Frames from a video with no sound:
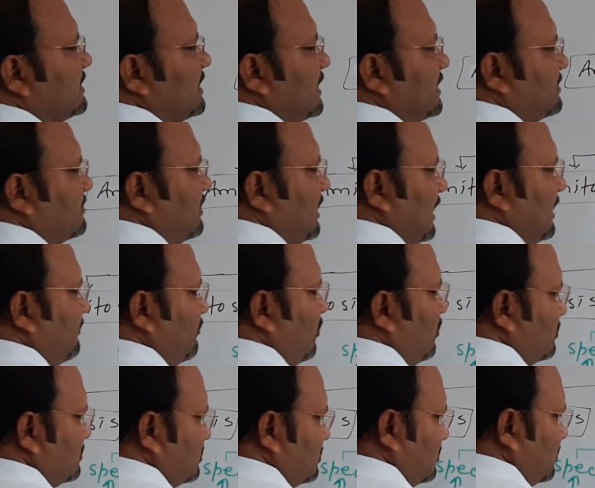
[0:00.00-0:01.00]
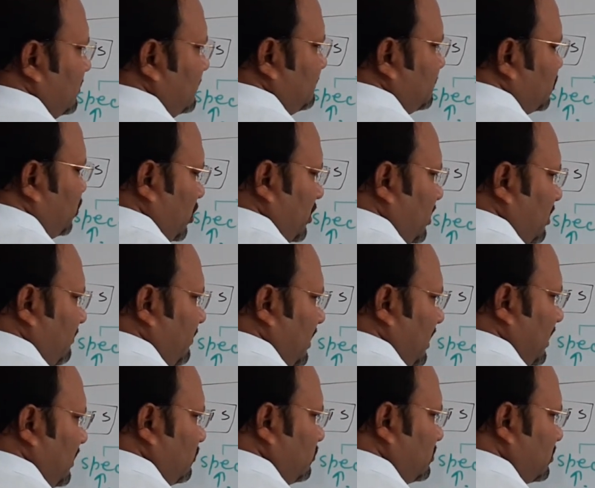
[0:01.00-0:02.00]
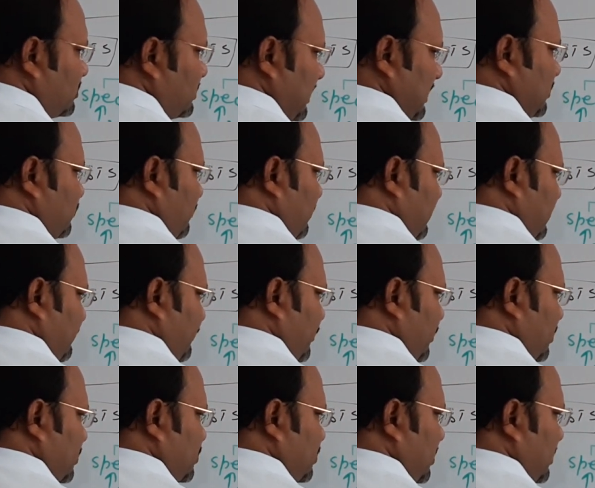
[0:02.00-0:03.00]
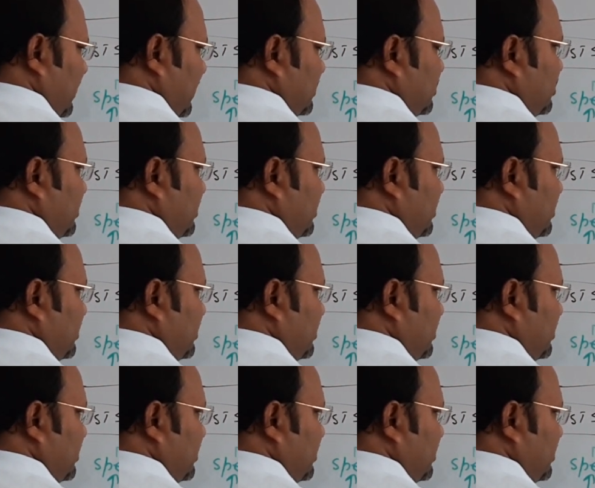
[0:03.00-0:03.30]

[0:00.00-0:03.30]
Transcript: that I was talking about sexual reproduction and